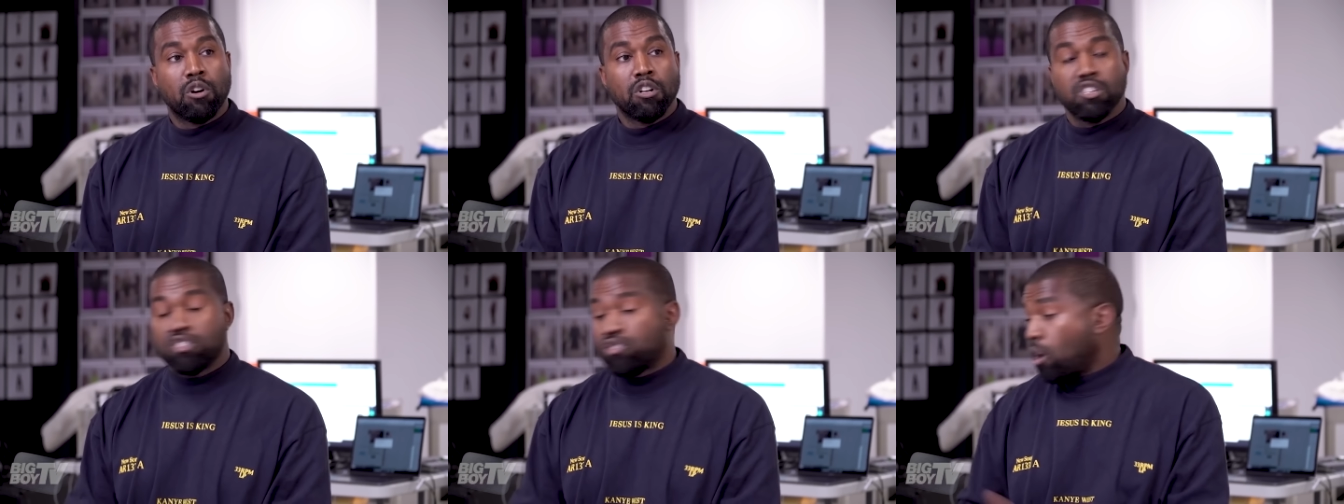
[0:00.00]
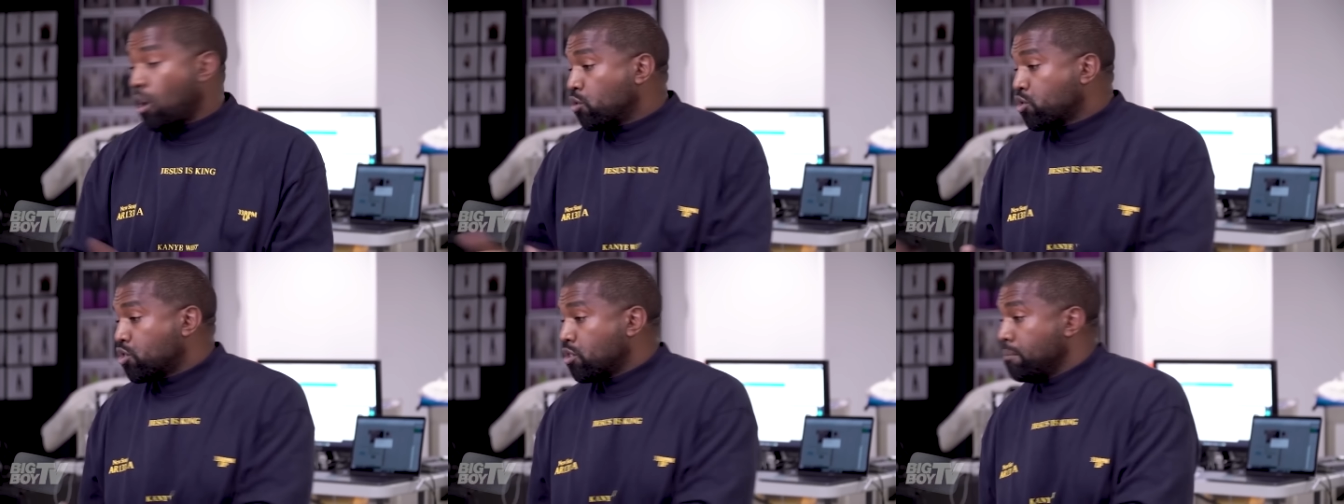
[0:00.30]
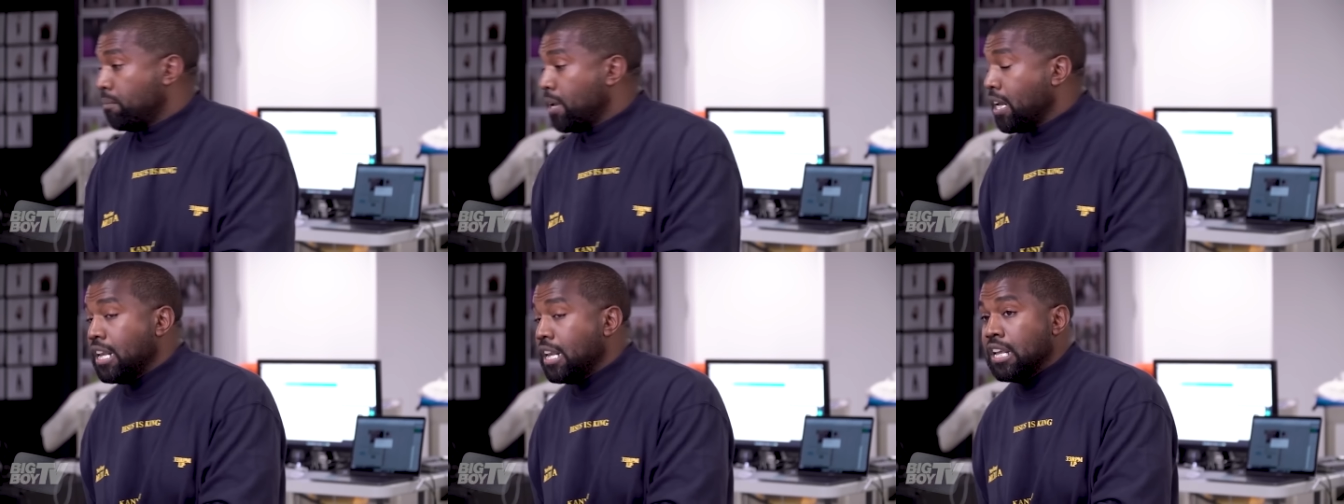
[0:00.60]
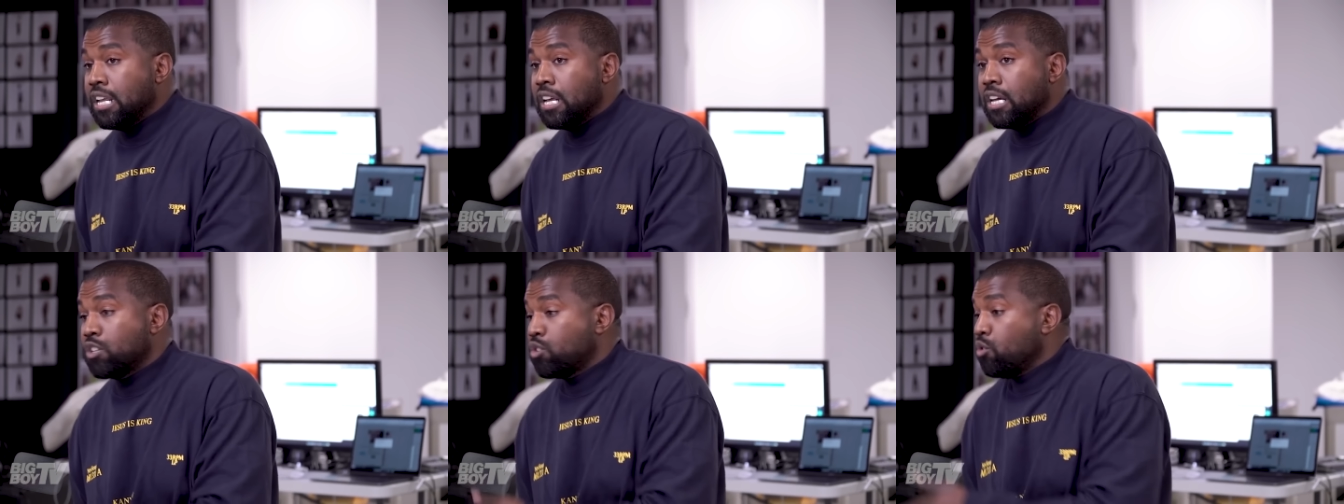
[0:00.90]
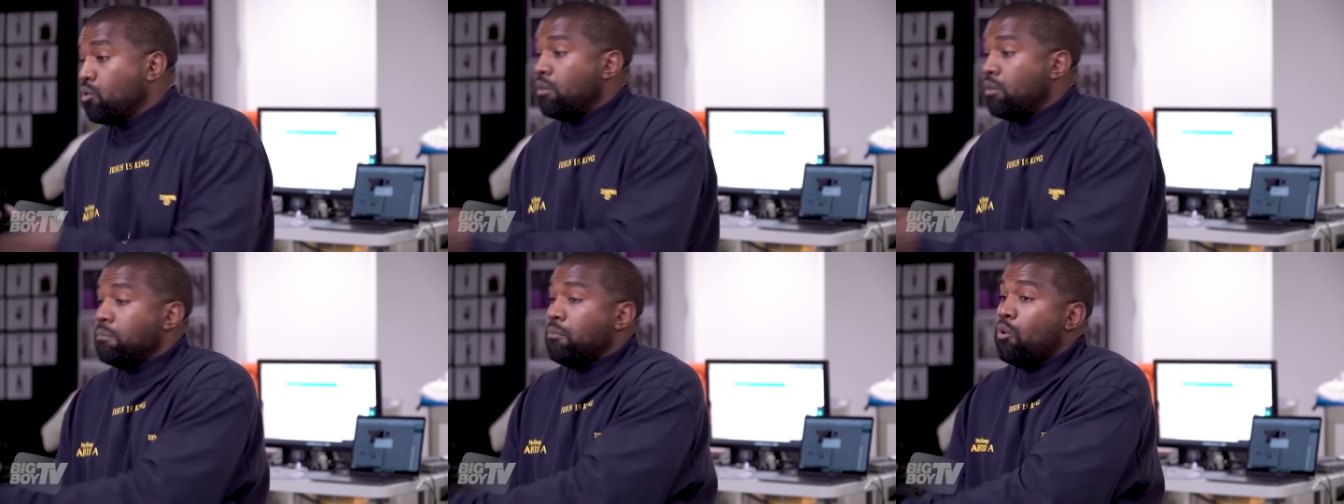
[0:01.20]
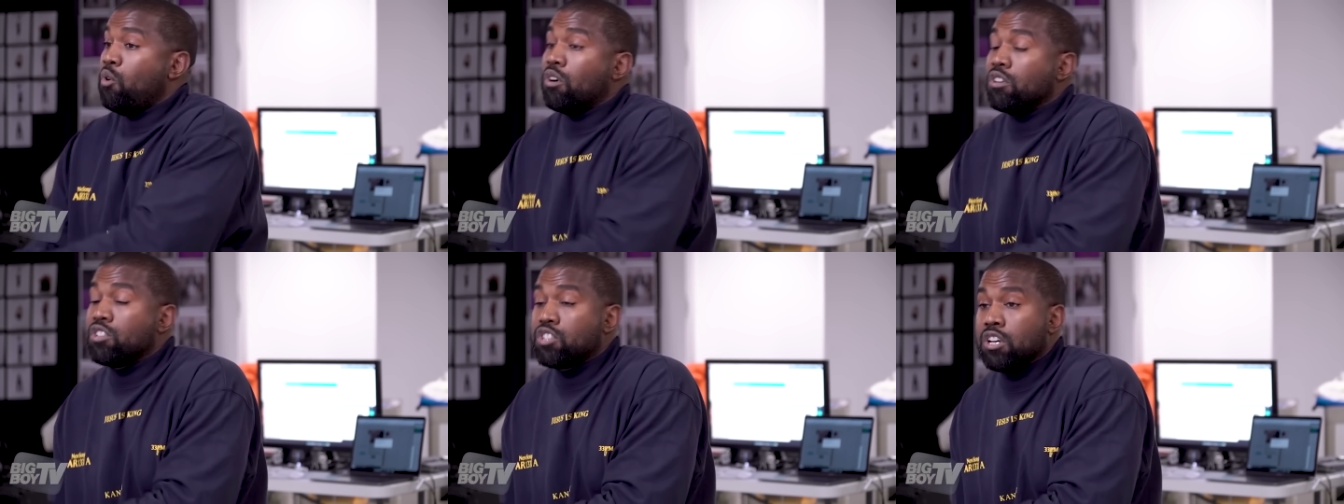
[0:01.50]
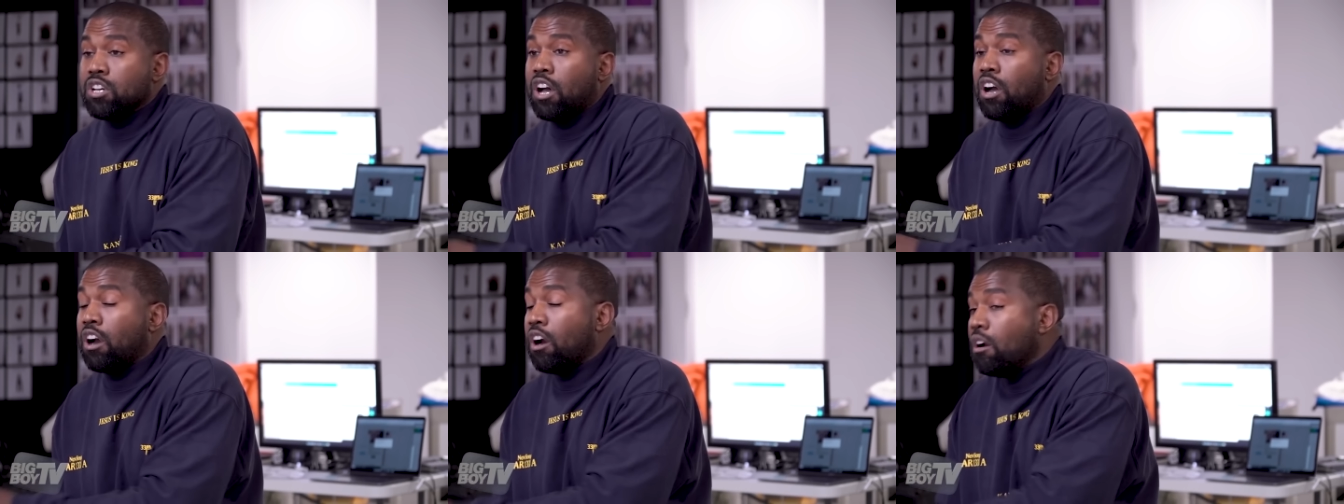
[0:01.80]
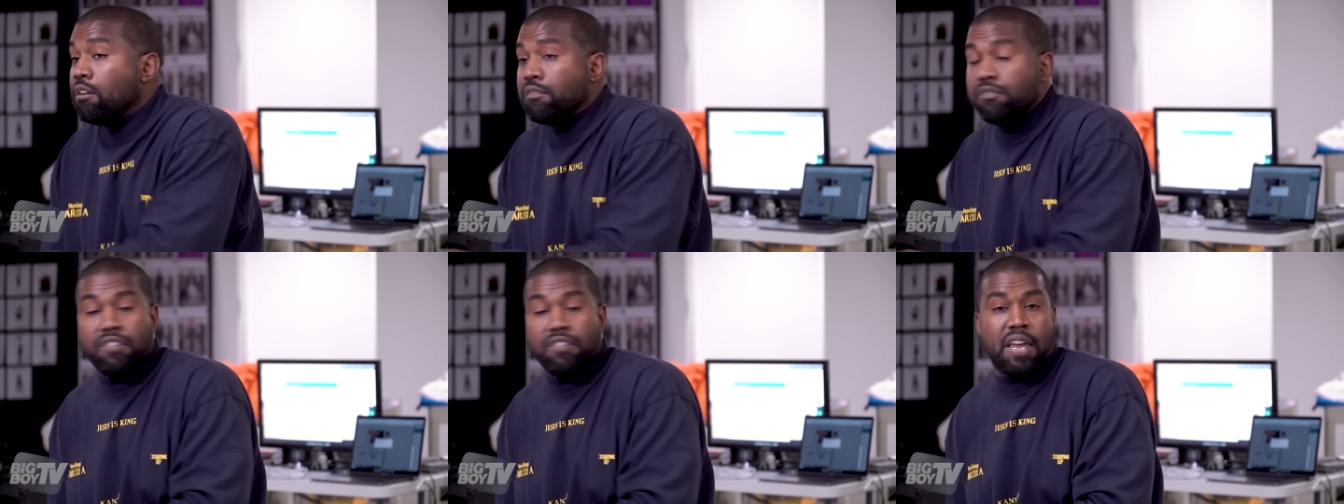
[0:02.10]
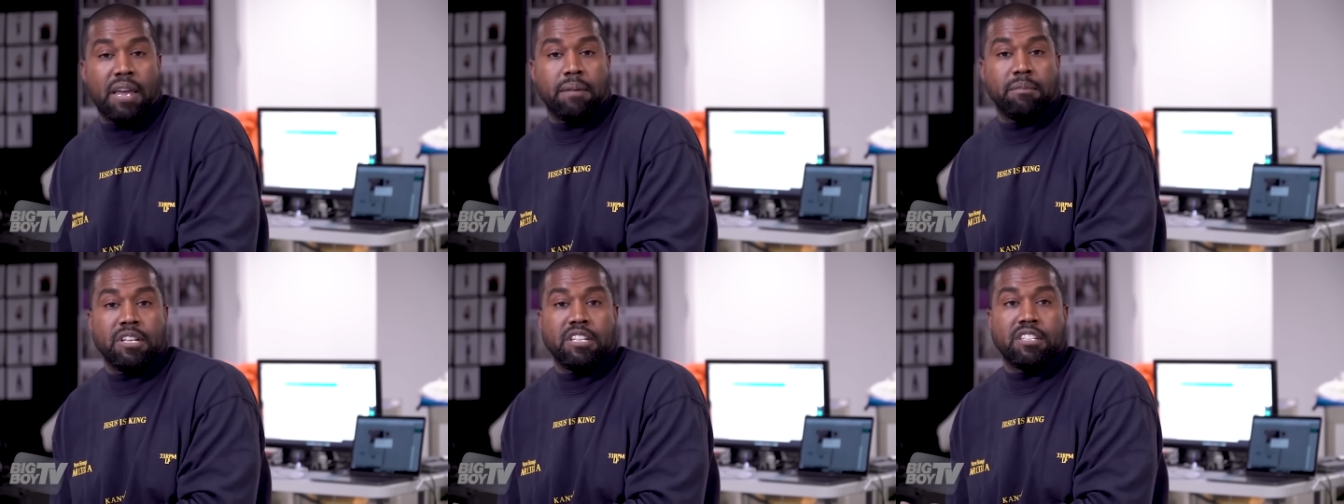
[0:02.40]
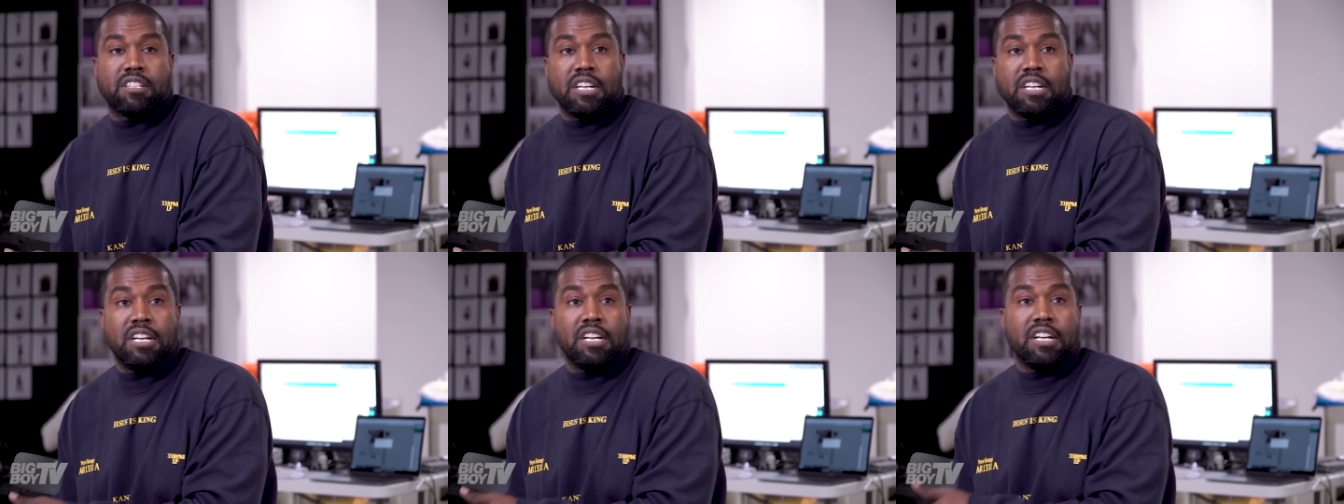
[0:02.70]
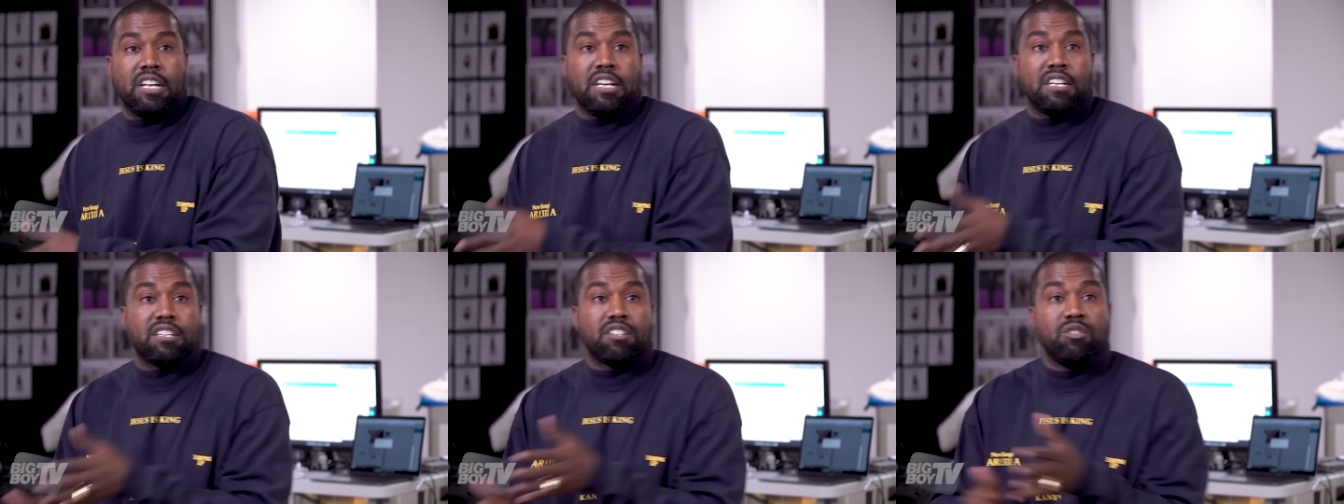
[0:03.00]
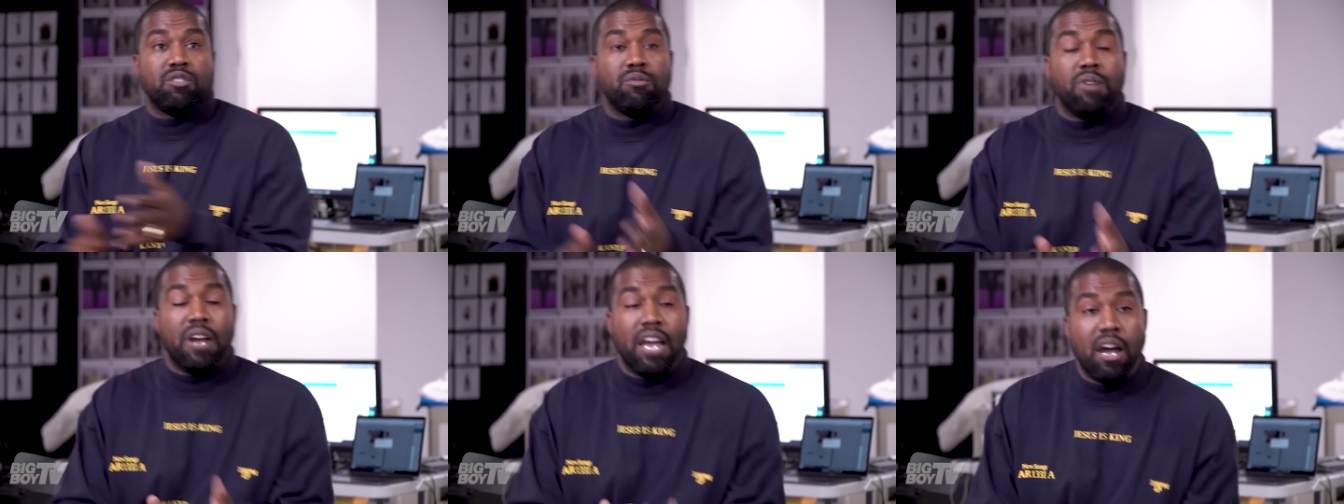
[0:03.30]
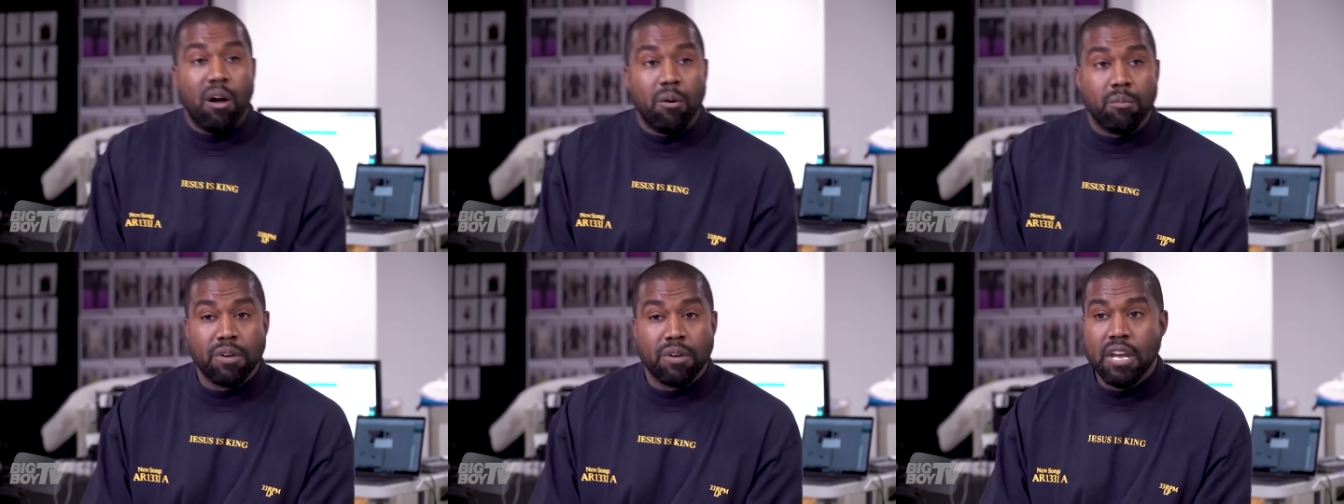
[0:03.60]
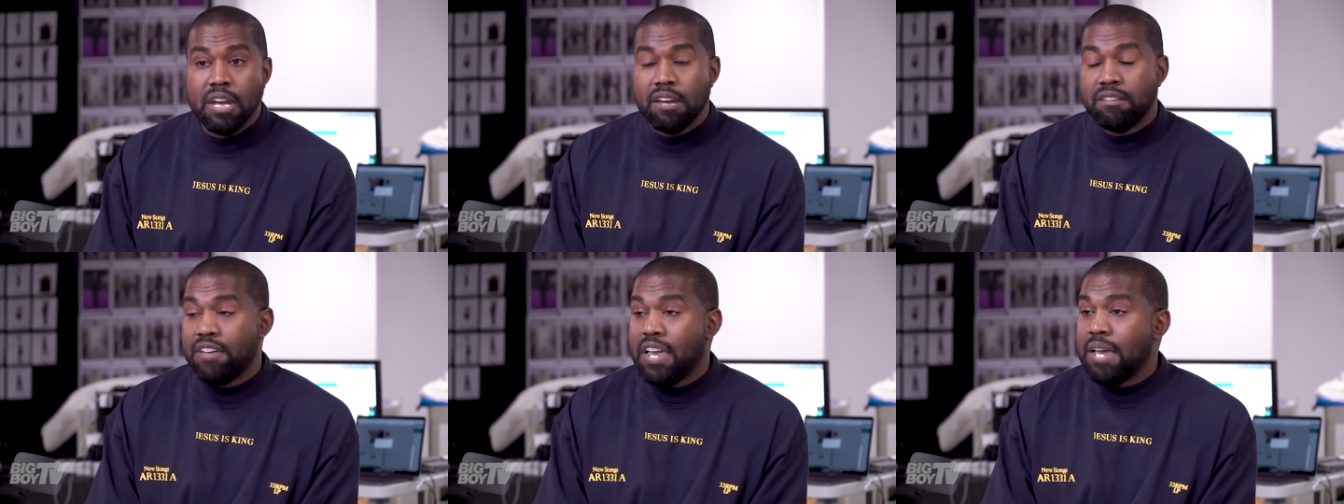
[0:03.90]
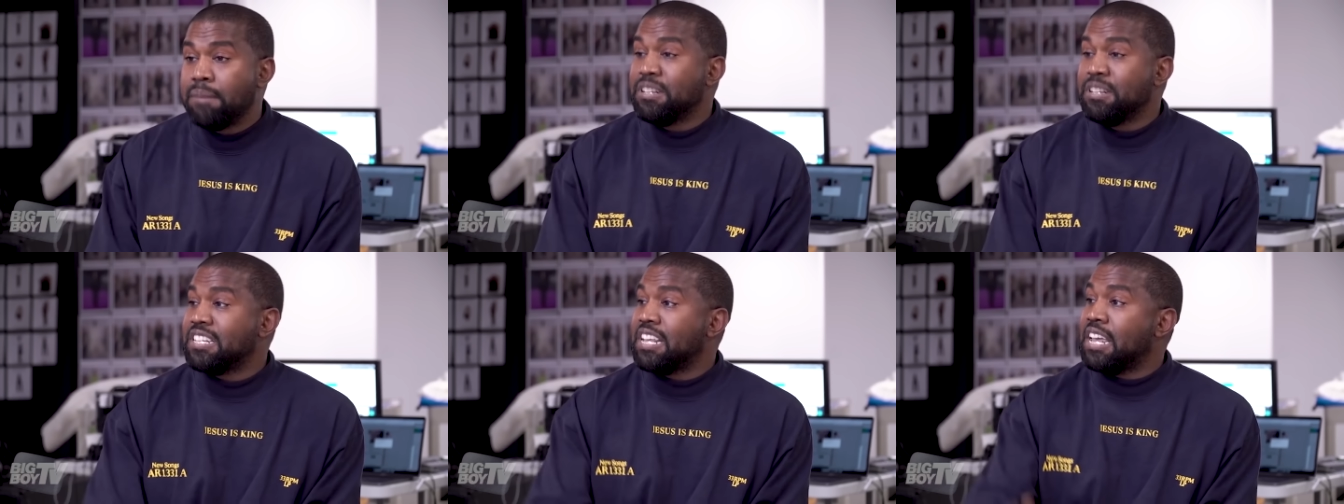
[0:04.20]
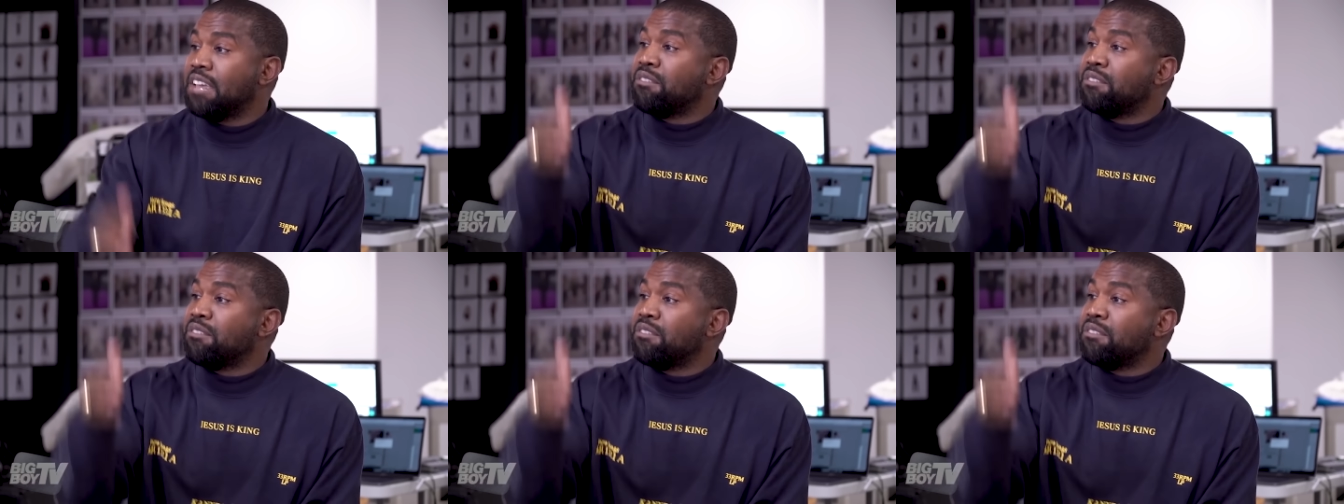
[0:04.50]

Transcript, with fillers: Social media doing more to hurt families than it is to help families,